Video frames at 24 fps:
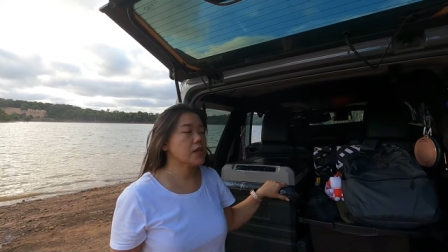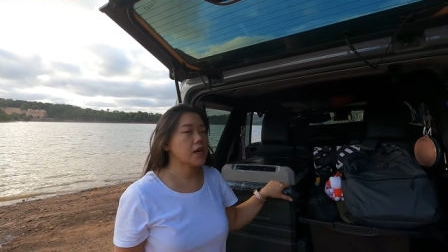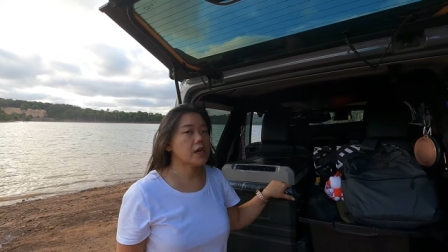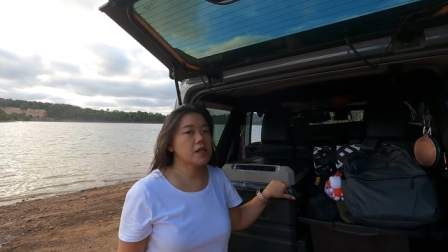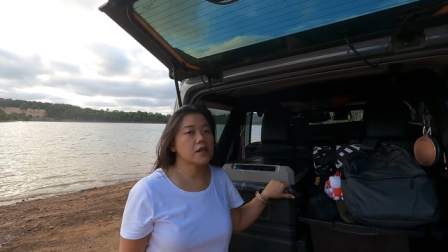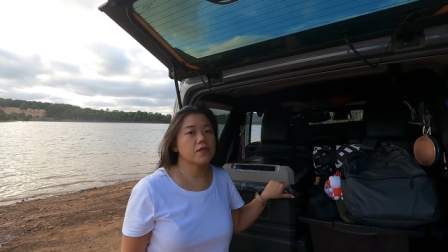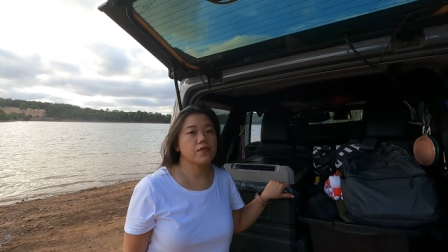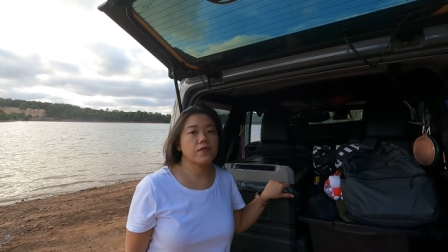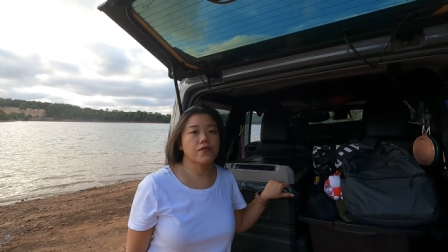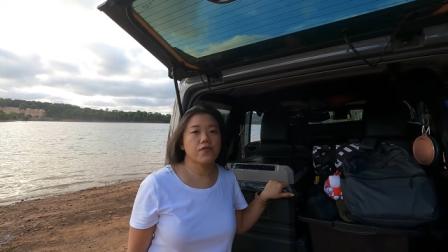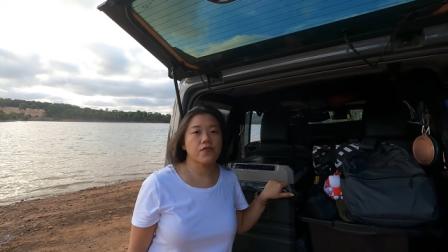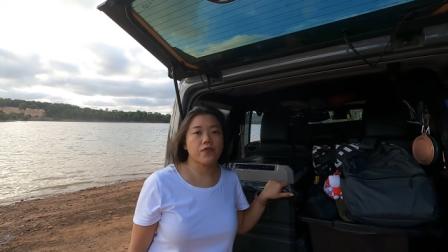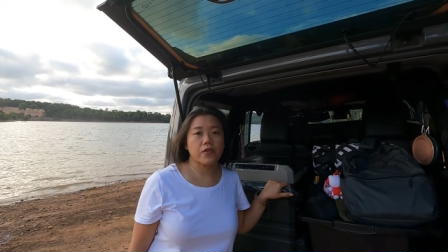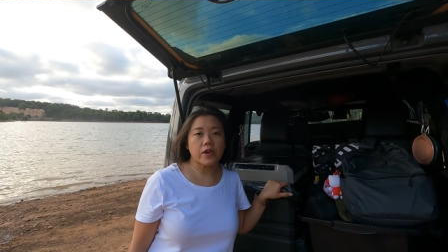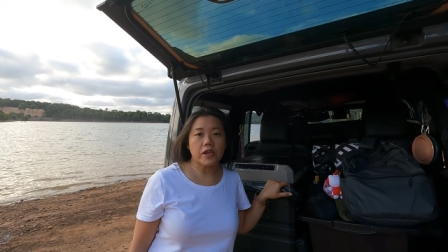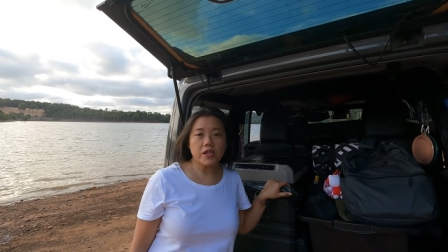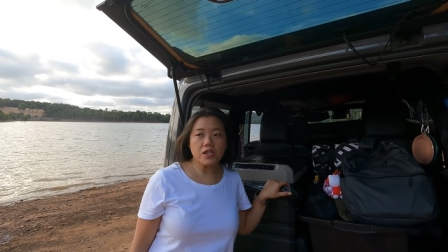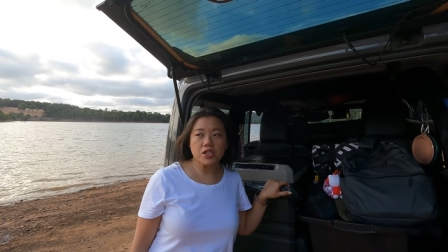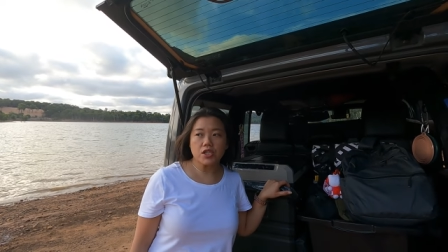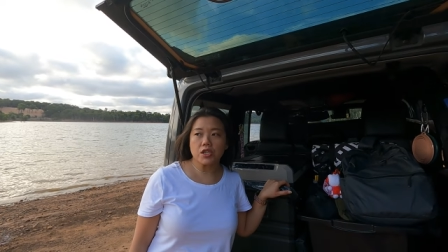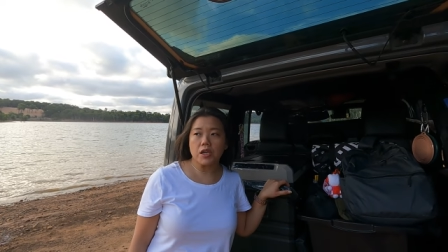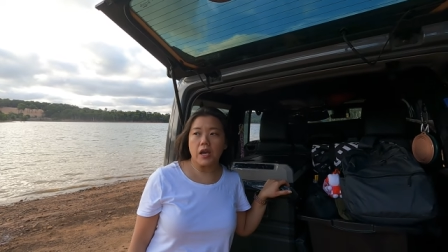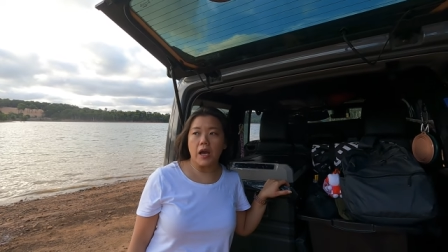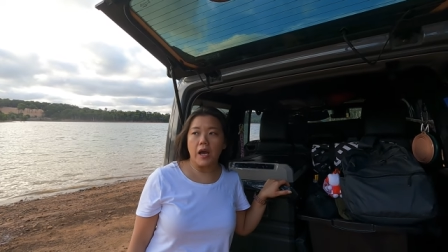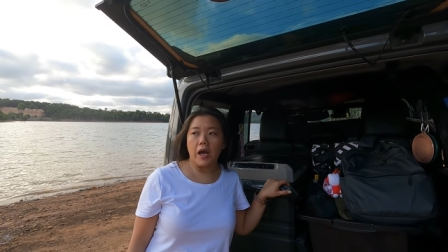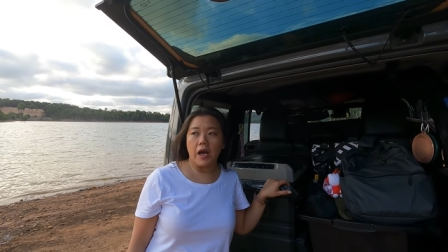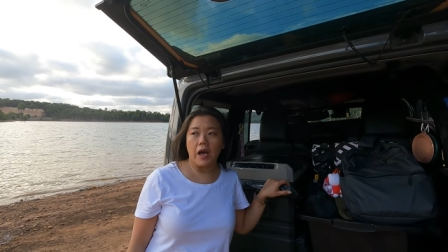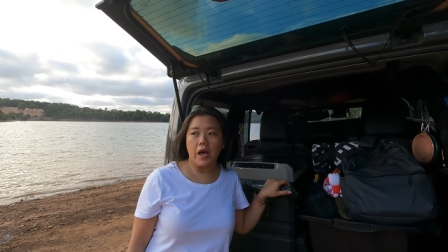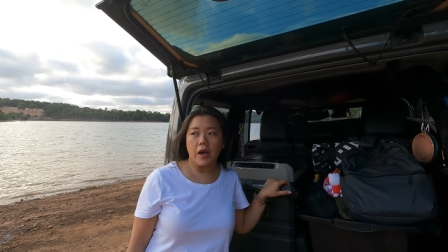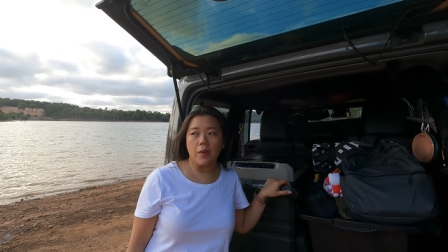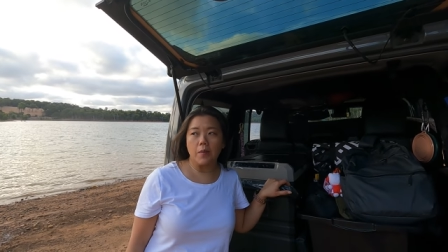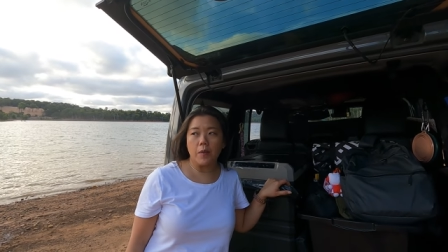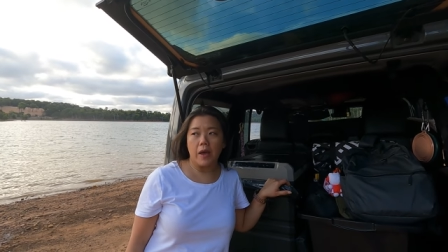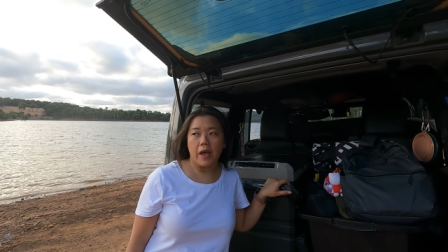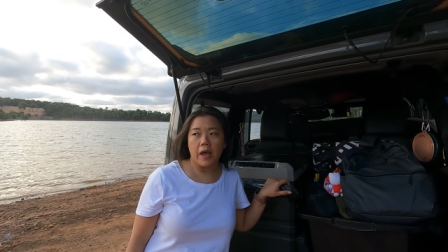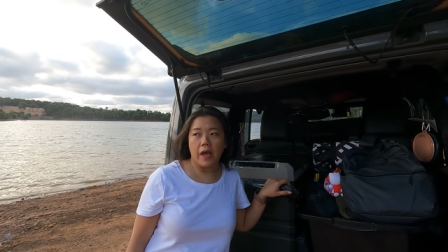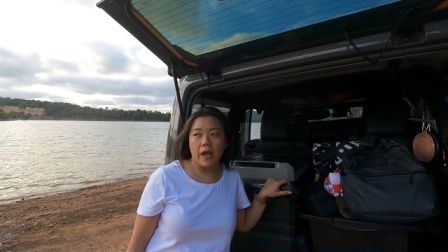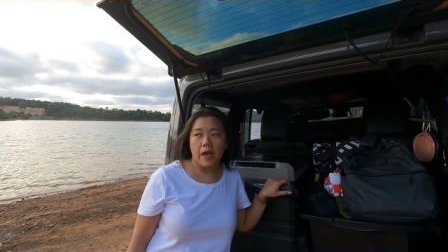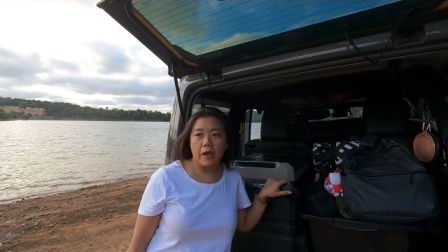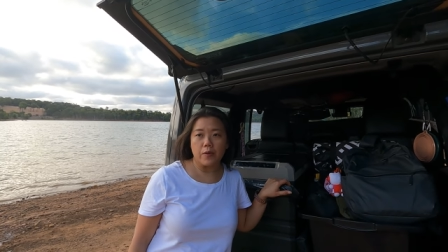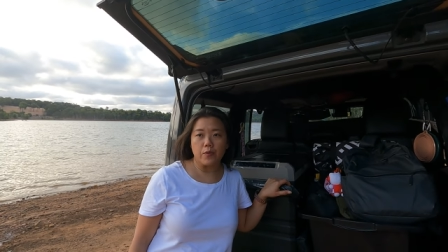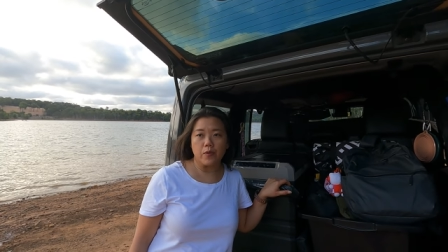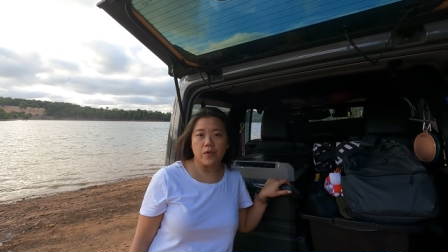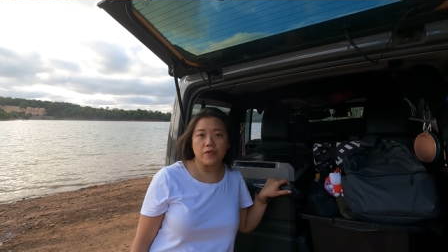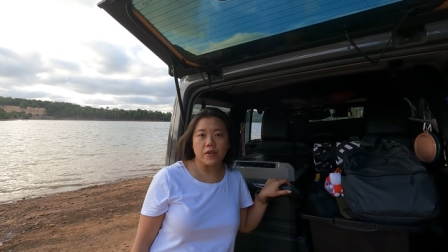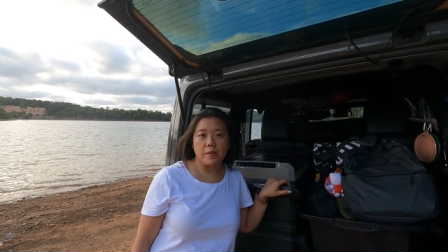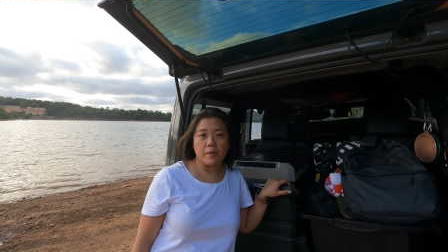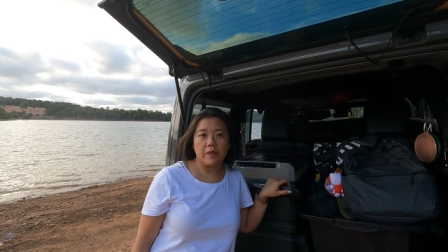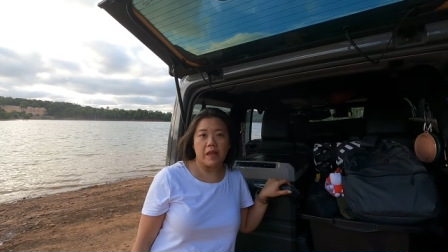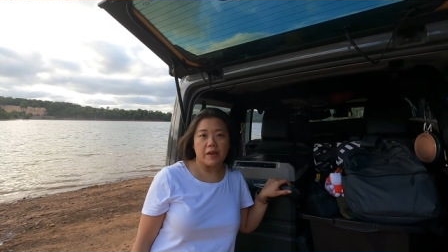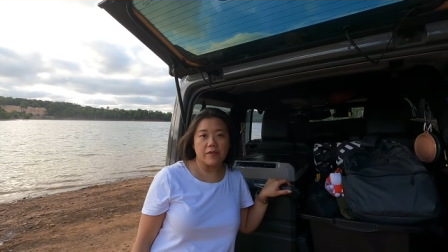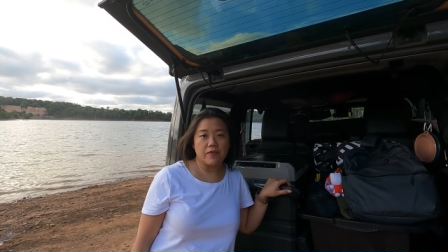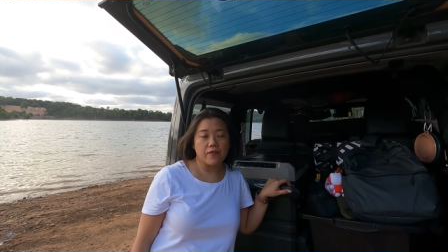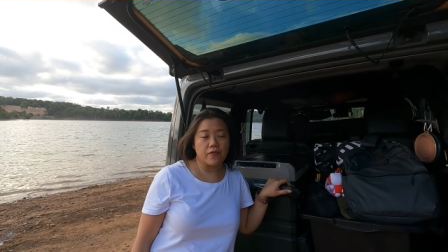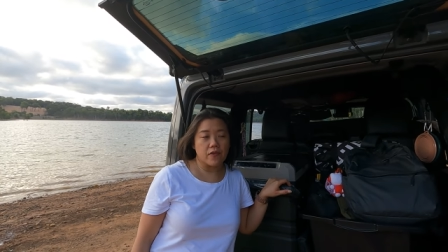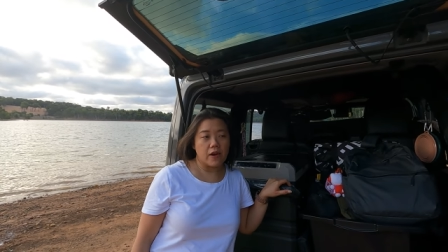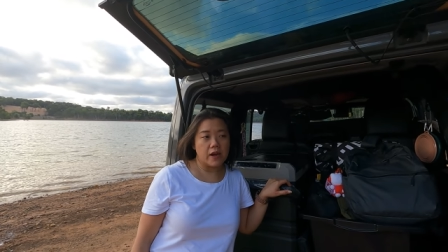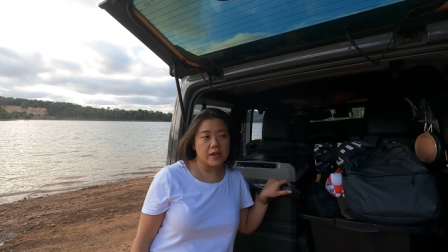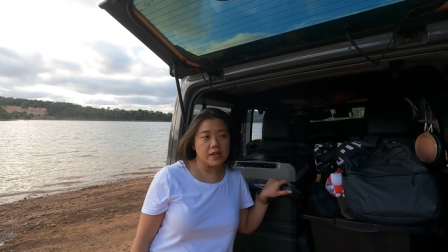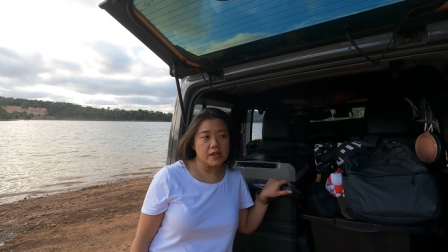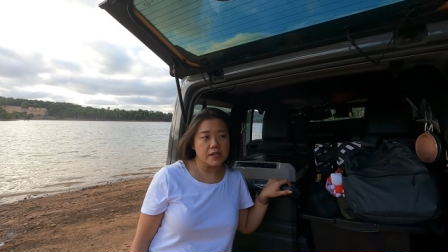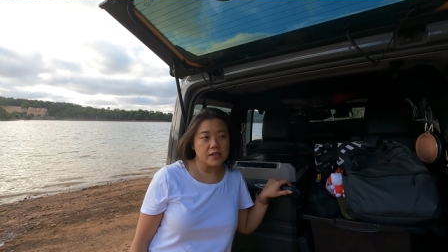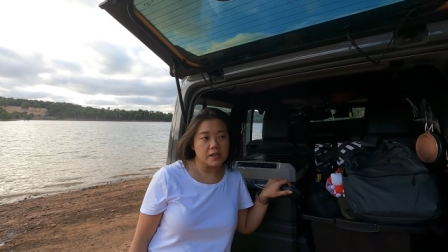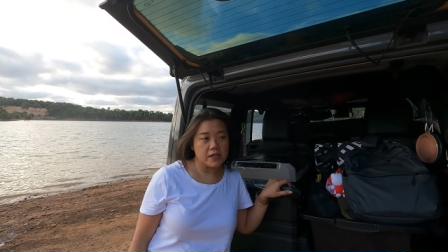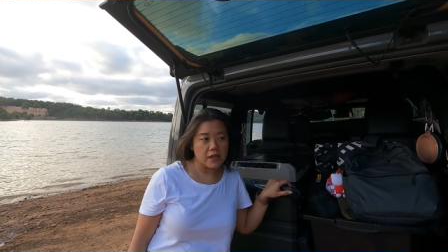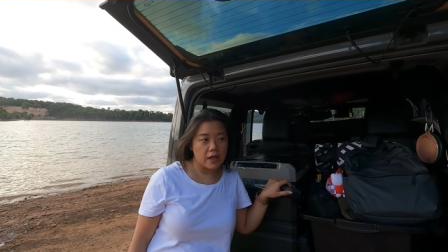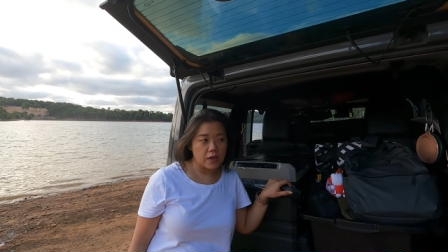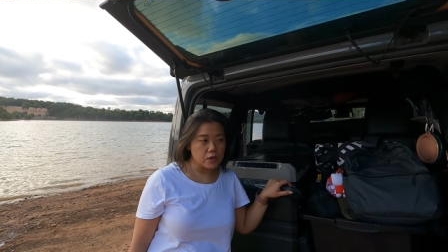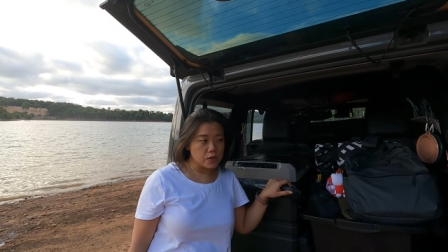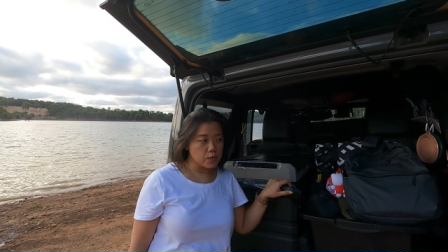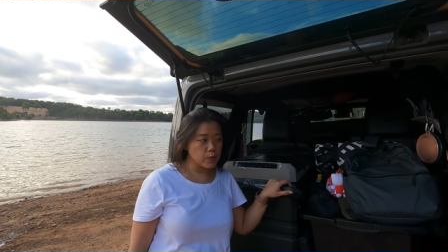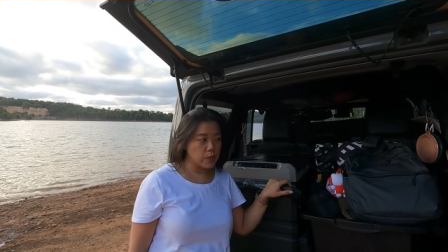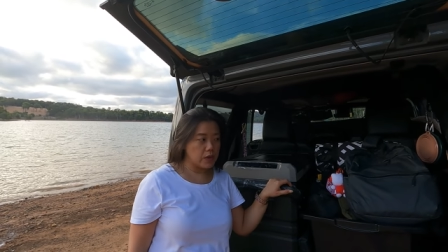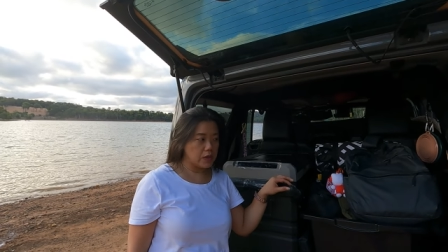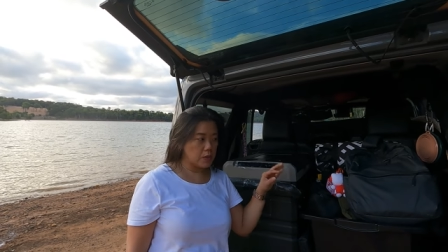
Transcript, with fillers: to get a fridge, um, and with the Black Friday sales,